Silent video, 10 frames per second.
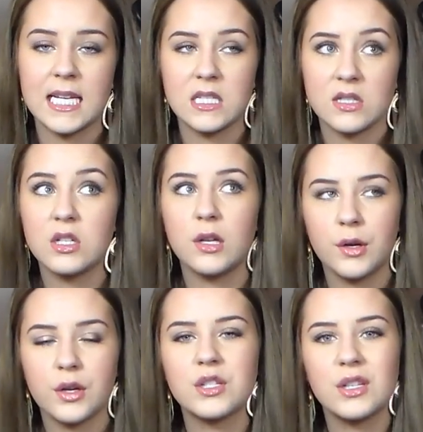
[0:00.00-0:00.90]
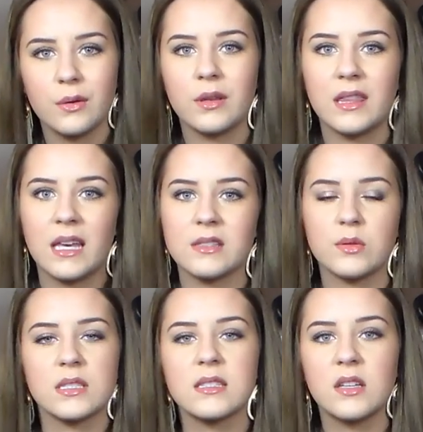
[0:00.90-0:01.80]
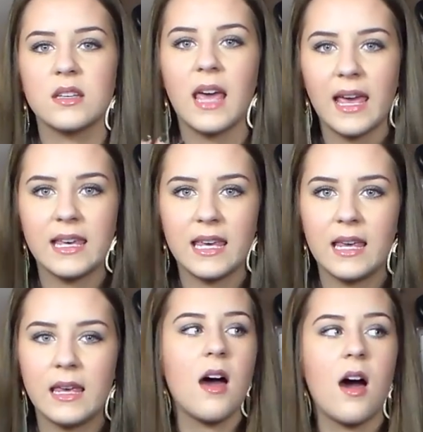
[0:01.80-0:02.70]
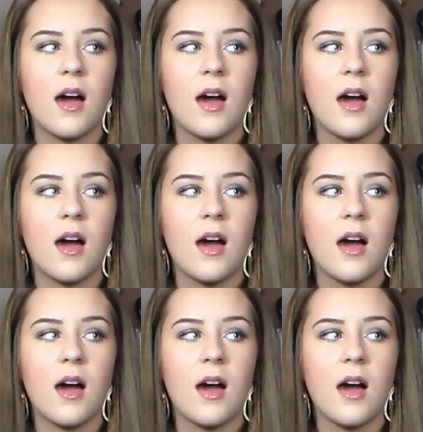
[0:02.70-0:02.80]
and doesn't look too thick, so it doesn't look cakey.